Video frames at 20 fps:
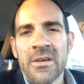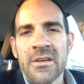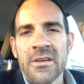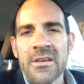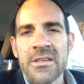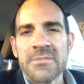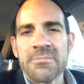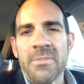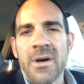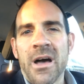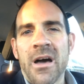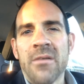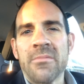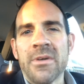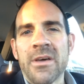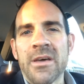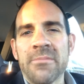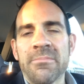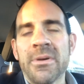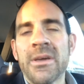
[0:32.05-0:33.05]
His mom
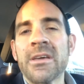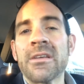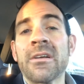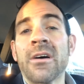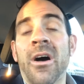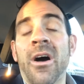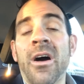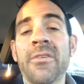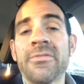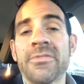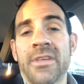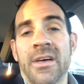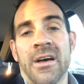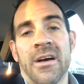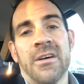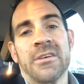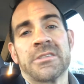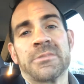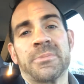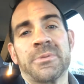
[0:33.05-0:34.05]
had paid off the
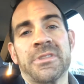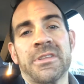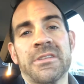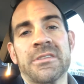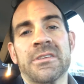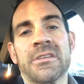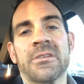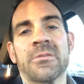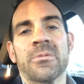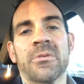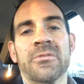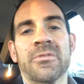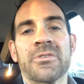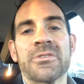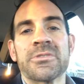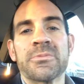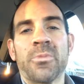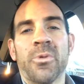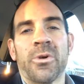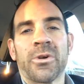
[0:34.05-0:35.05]
house, but then did a
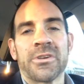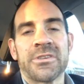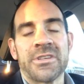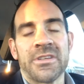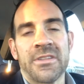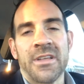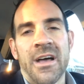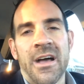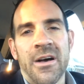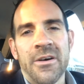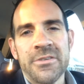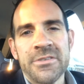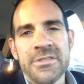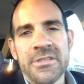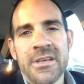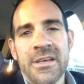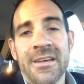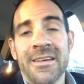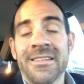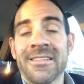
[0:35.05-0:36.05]
reverse mortgage on the
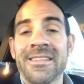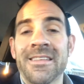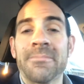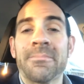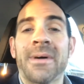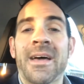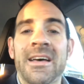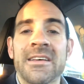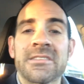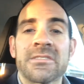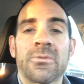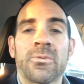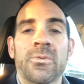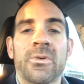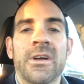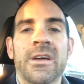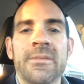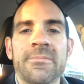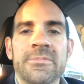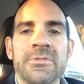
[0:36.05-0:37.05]
house, then passed away.